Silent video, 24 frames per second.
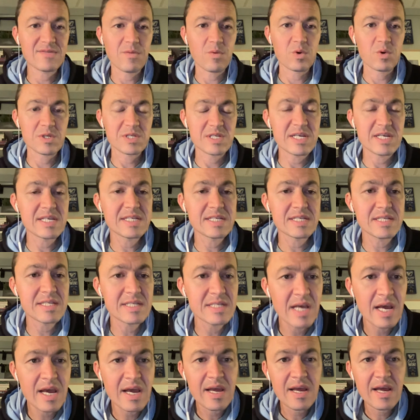four seasons.
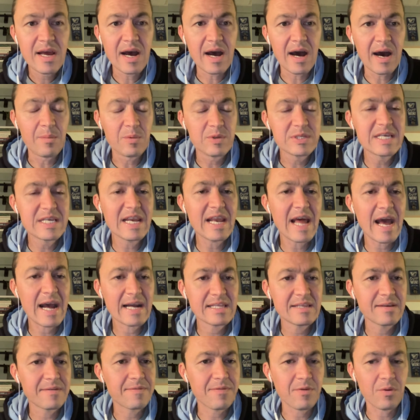Uh, was
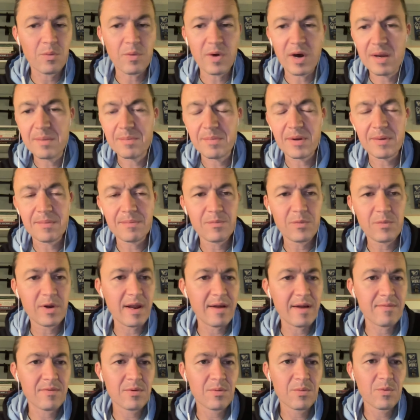inactive for one, but
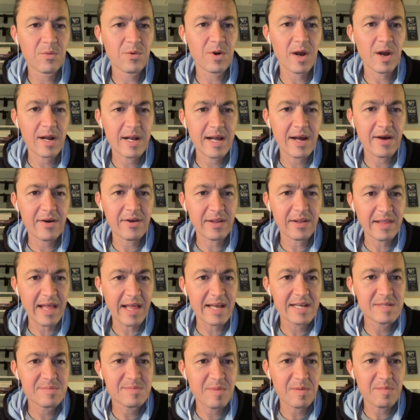whatever. We're not counting
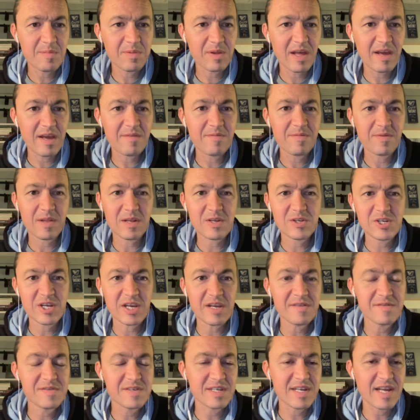that. He's been playing for the
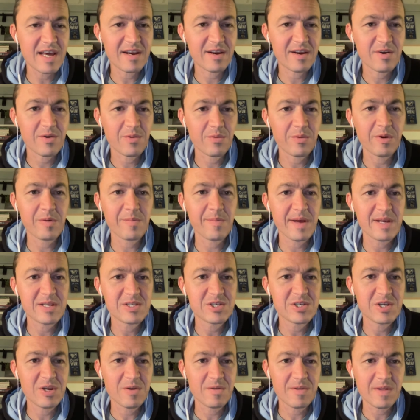Chiefs and had a career
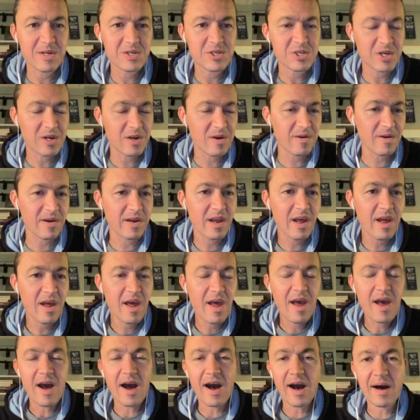best year this year. And
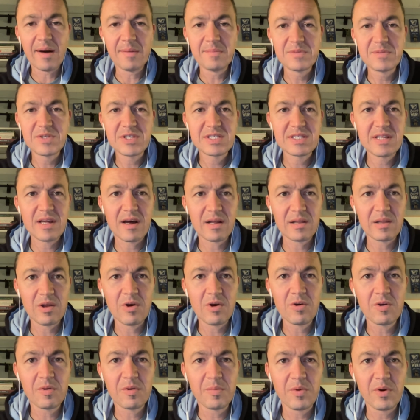um, just a, a,
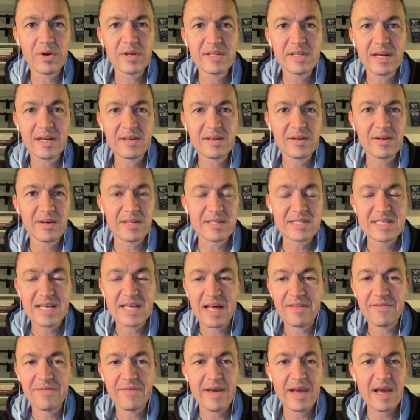local boy done good.
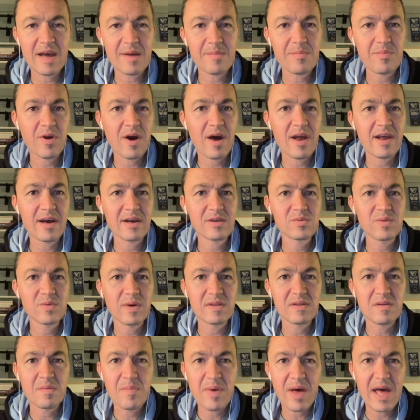South Fayette product went
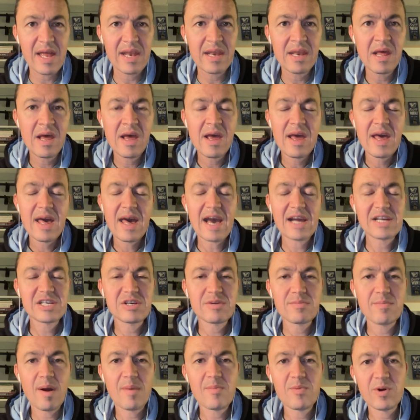to Penn. Actually,
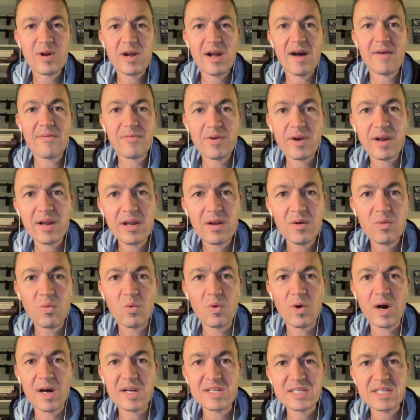remember covering
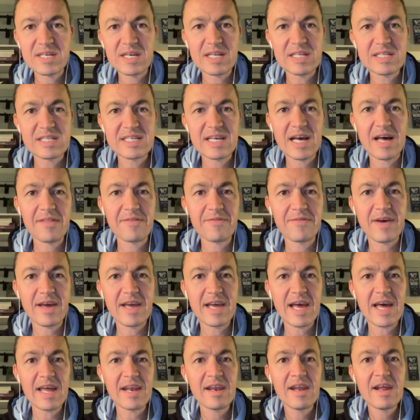Watson in South
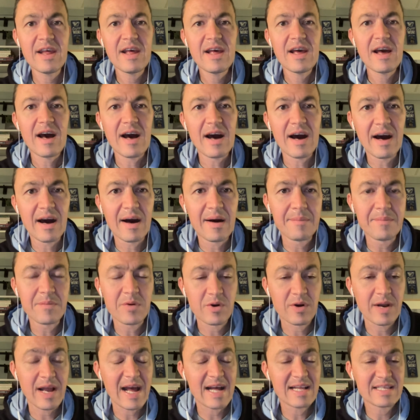Fayette um,
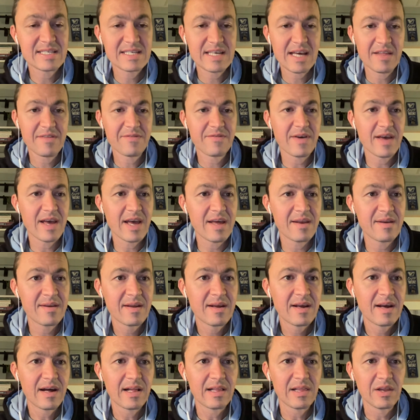or at South Fayette
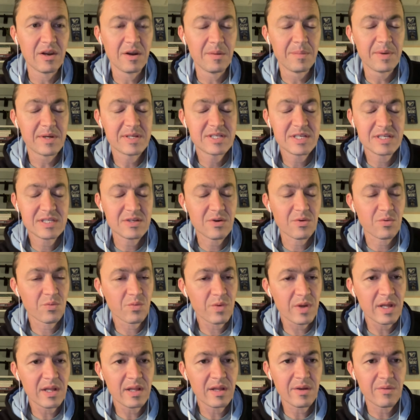a little bit. Just a
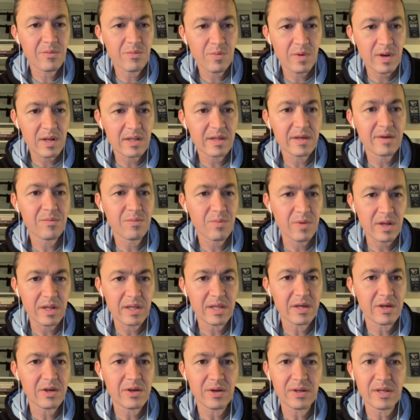really, really,
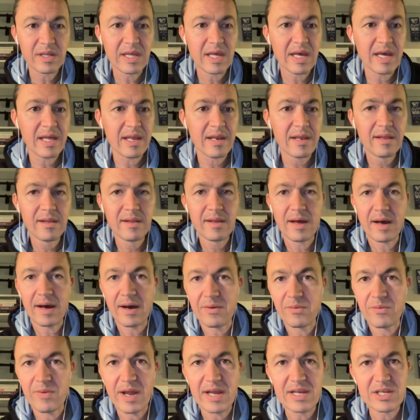really good kid,
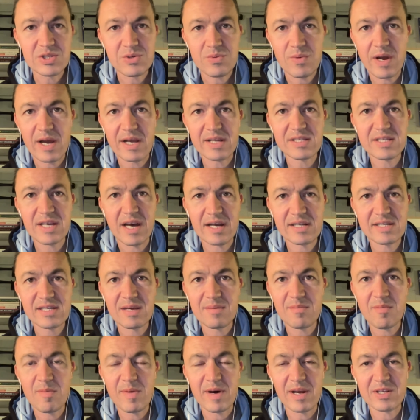uh, raised right. Talked to
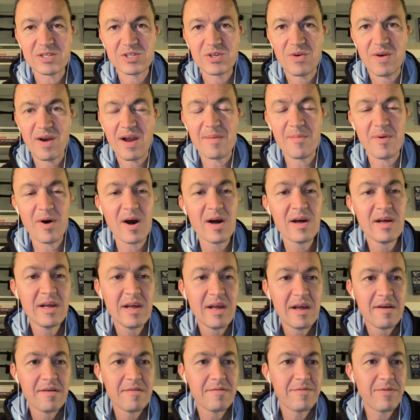him about his grandma.
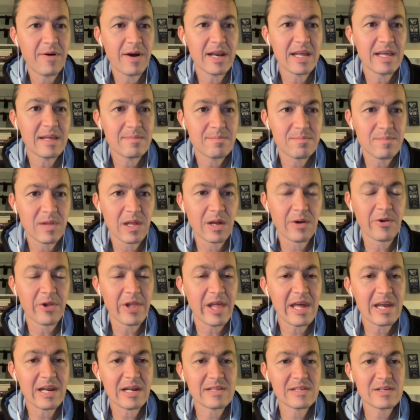And funny little
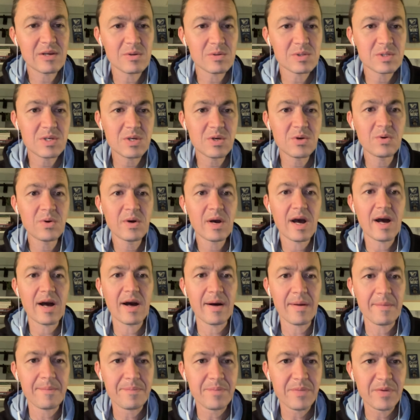anecdote too,
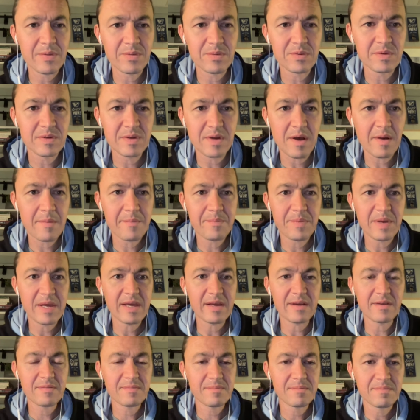um, uh,
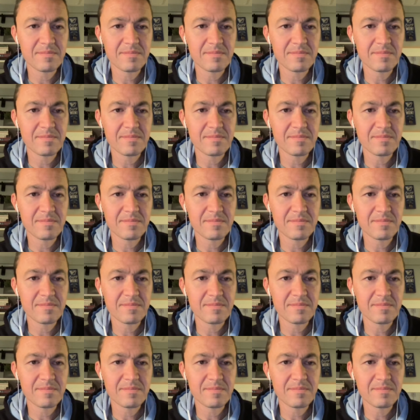being